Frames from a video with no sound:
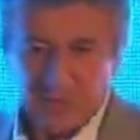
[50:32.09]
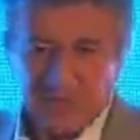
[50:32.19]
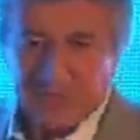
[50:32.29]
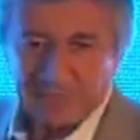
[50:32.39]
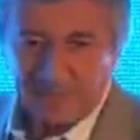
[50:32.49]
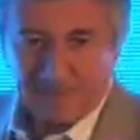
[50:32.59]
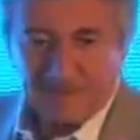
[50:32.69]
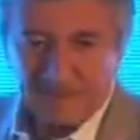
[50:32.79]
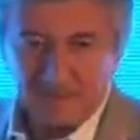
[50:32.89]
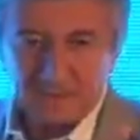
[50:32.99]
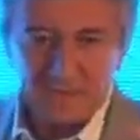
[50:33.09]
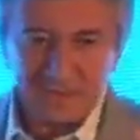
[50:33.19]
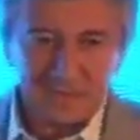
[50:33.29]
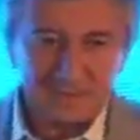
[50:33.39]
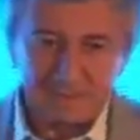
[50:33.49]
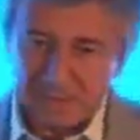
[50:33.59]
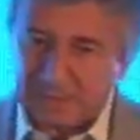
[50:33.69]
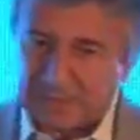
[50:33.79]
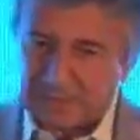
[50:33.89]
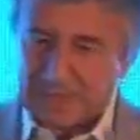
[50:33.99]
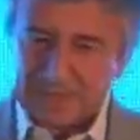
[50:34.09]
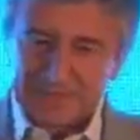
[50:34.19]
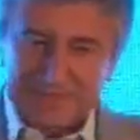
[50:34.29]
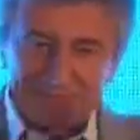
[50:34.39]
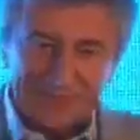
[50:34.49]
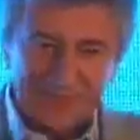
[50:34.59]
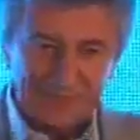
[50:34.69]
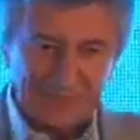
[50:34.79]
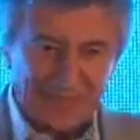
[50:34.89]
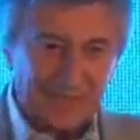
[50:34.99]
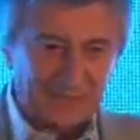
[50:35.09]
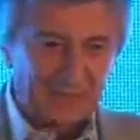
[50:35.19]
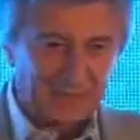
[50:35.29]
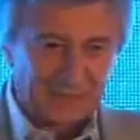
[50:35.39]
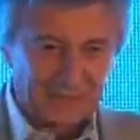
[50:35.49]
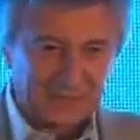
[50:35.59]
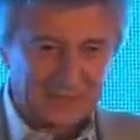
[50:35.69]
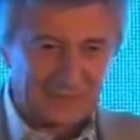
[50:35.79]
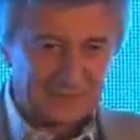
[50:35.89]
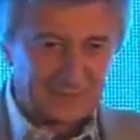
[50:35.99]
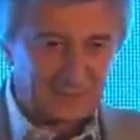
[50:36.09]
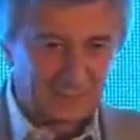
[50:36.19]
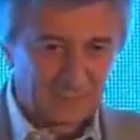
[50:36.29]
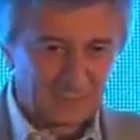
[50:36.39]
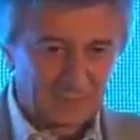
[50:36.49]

And just to kind of as icing on the cake here, to just give you